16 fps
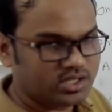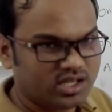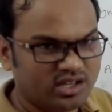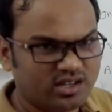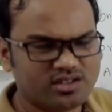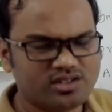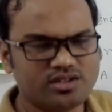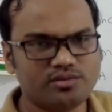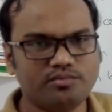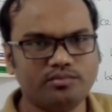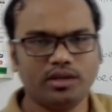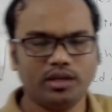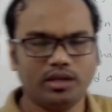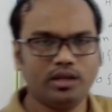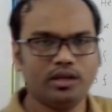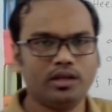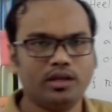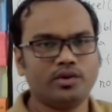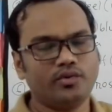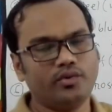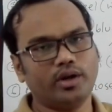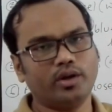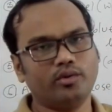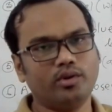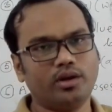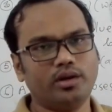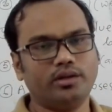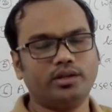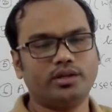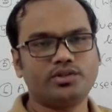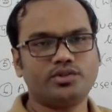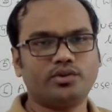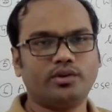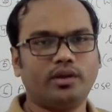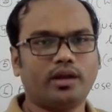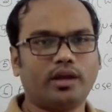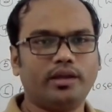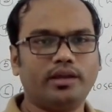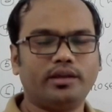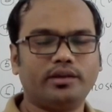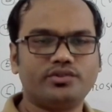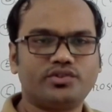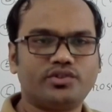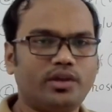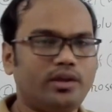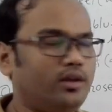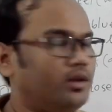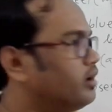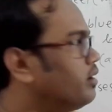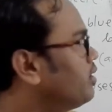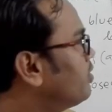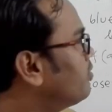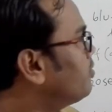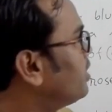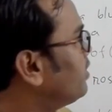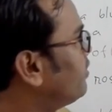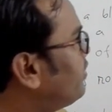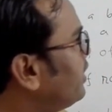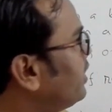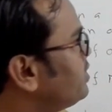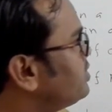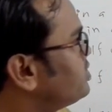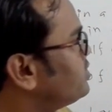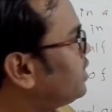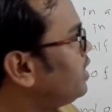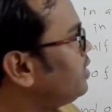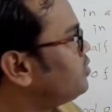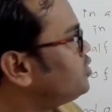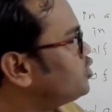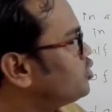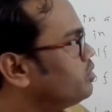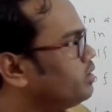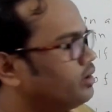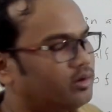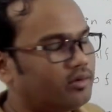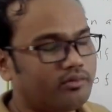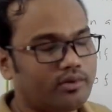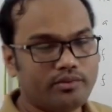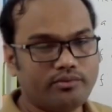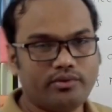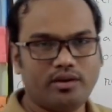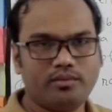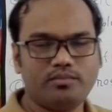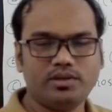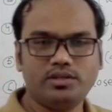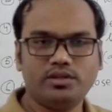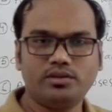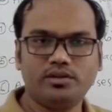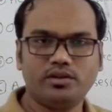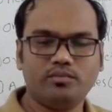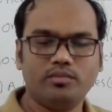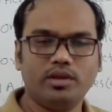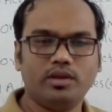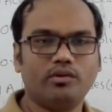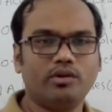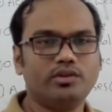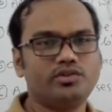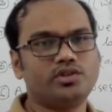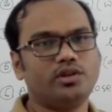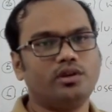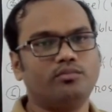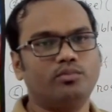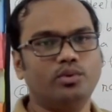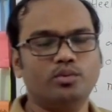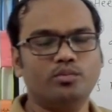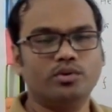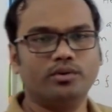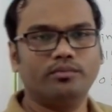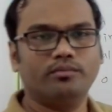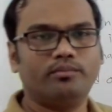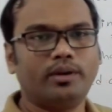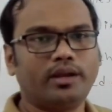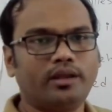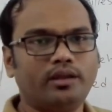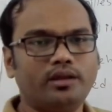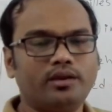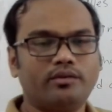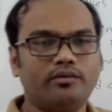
visit me regularly. That's why I can say my friend came to me or my friend visited me once in a blue moon, very